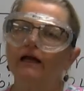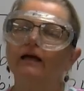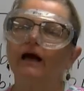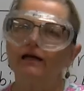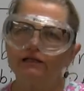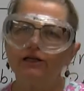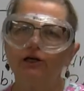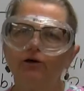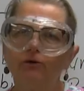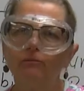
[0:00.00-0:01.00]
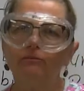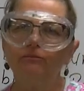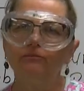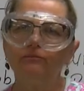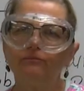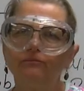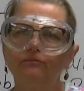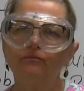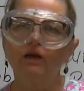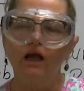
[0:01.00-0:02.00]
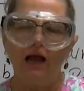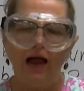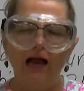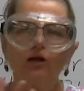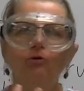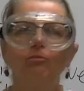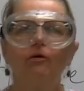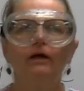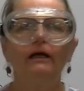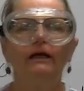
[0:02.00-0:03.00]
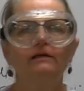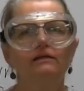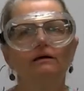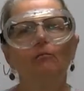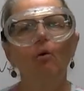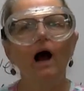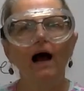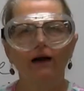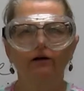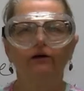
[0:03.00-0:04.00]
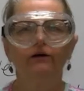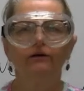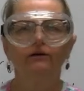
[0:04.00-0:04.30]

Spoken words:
an ice cube and you put it in some water,